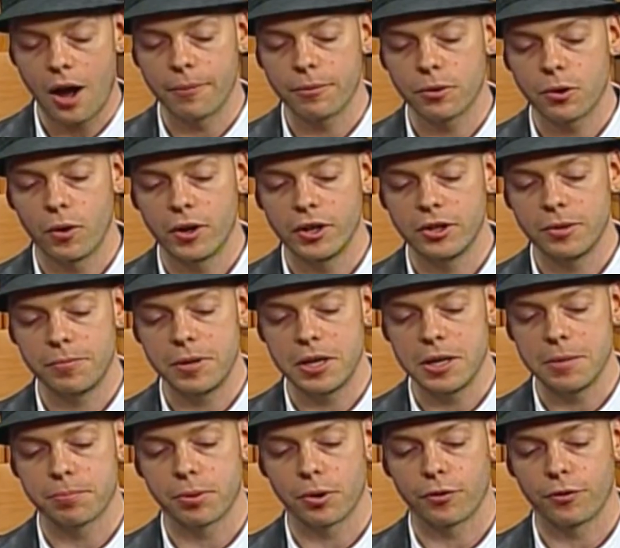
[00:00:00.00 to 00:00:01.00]
I'm going to
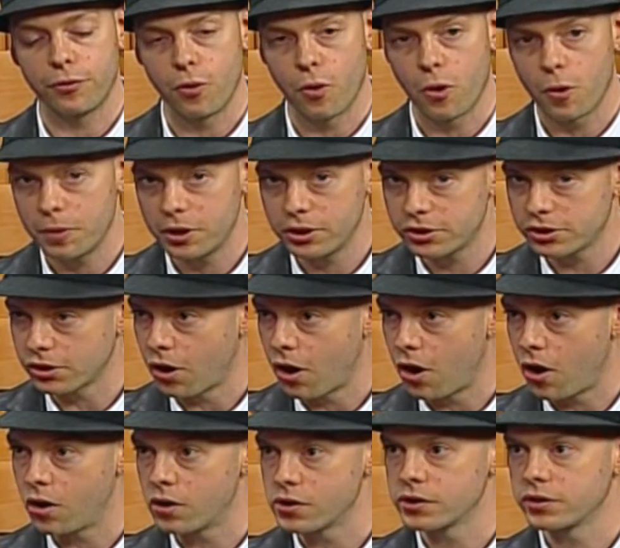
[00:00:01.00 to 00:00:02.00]
be performing
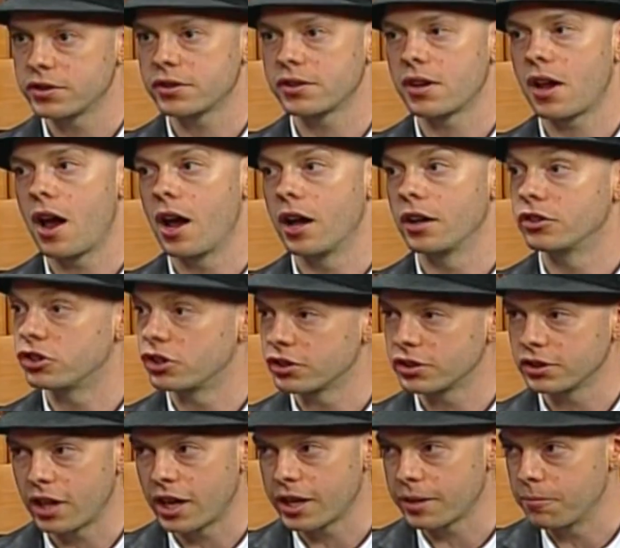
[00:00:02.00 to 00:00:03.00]
songs
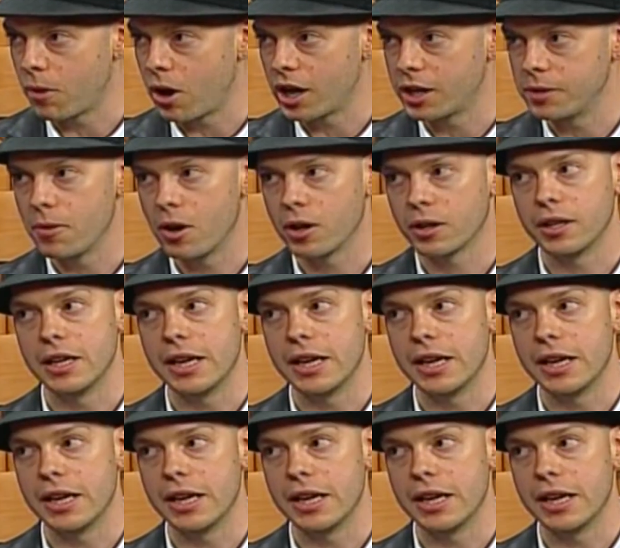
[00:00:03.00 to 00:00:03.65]
just like Mind